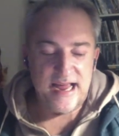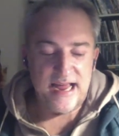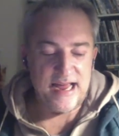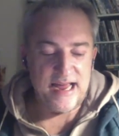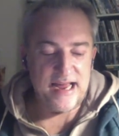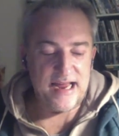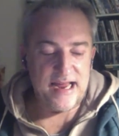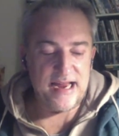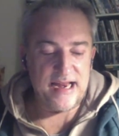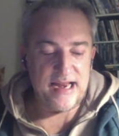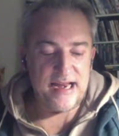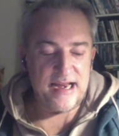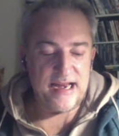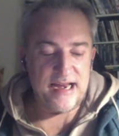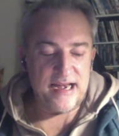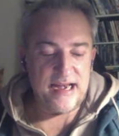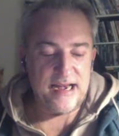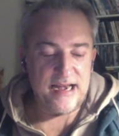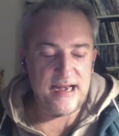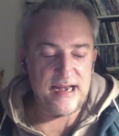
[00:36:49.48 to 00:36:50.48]

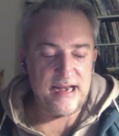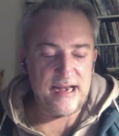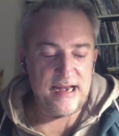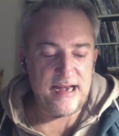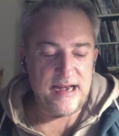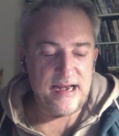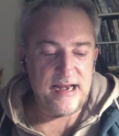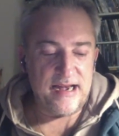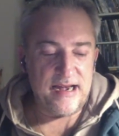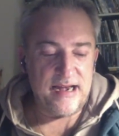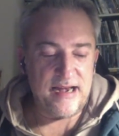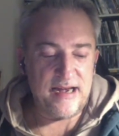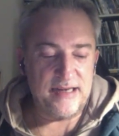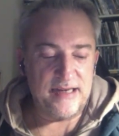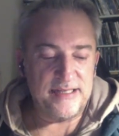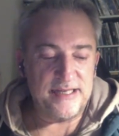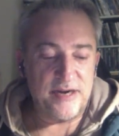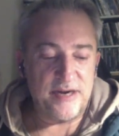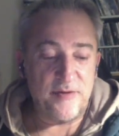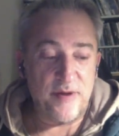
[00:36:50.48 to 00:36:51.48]
And
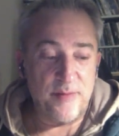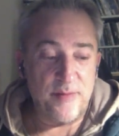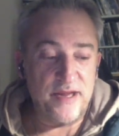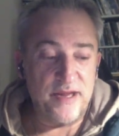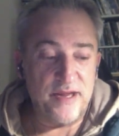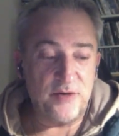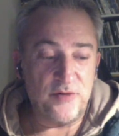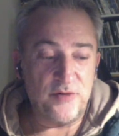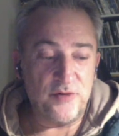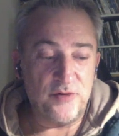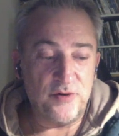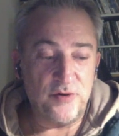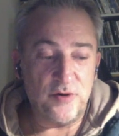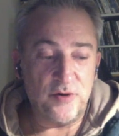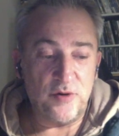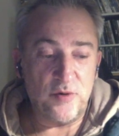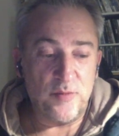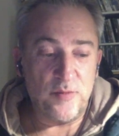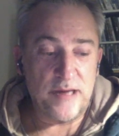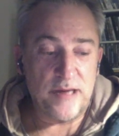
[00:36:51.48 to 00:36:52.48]
Jeremy couldn't
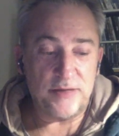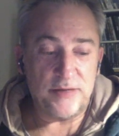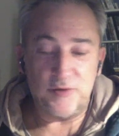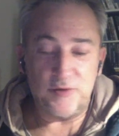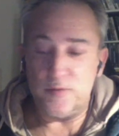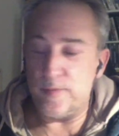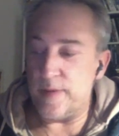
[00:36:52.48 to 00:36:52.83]
go back to